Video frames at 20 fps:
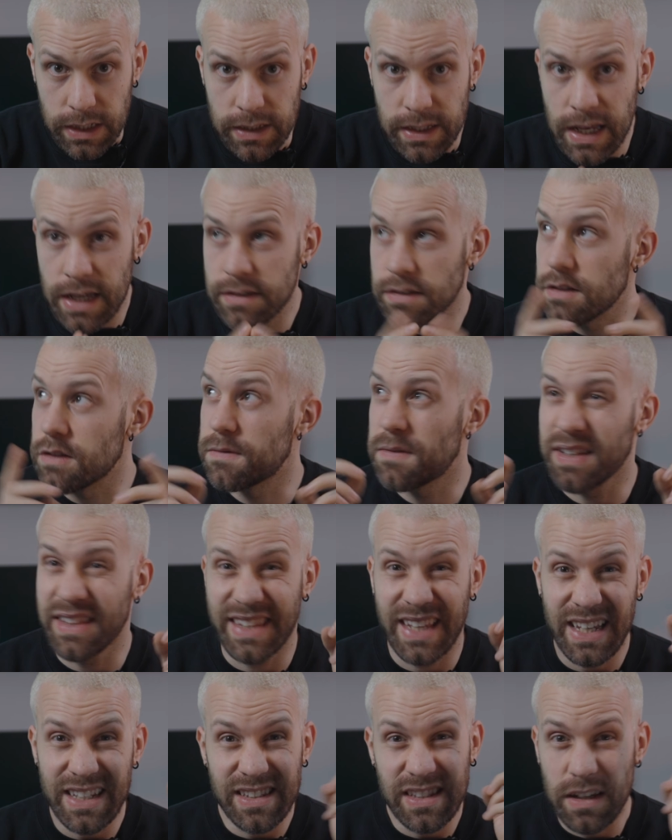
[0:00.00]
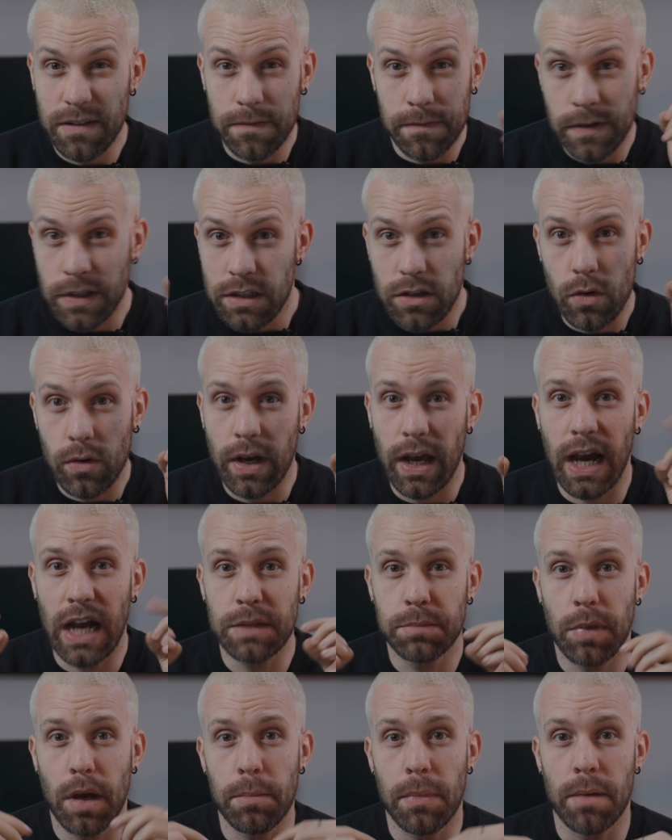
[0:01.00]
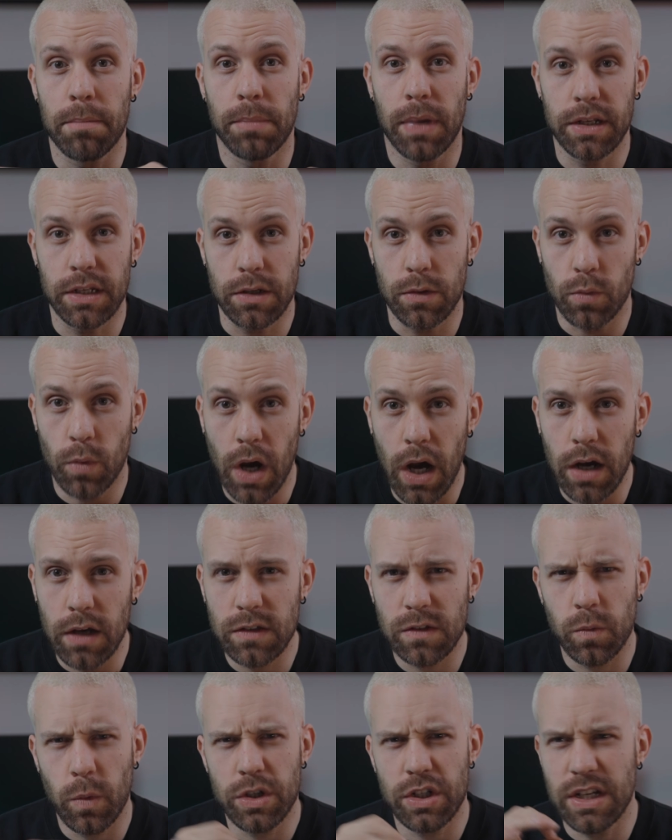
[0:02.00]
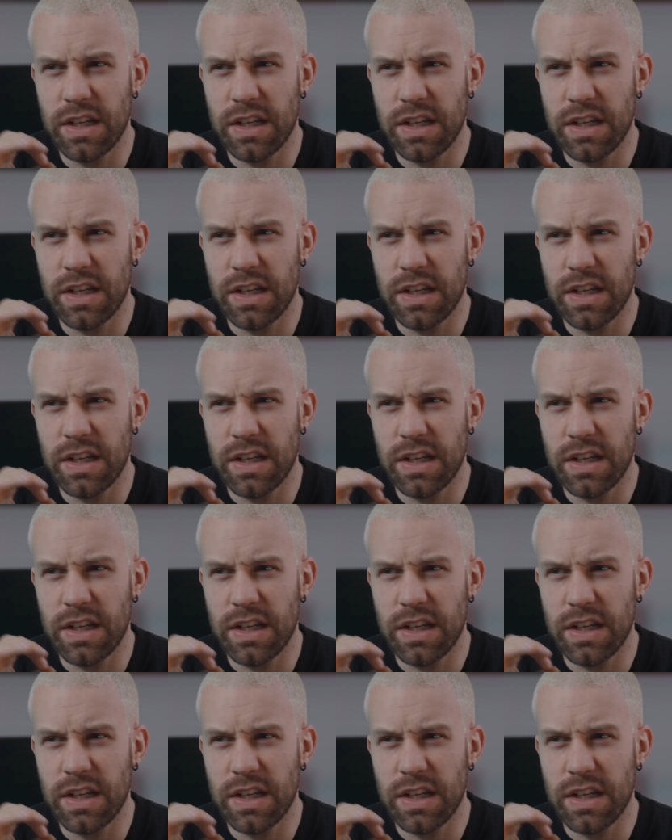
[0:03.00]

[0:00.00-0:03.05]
there's this fantastic video guide by my buddy Russ, which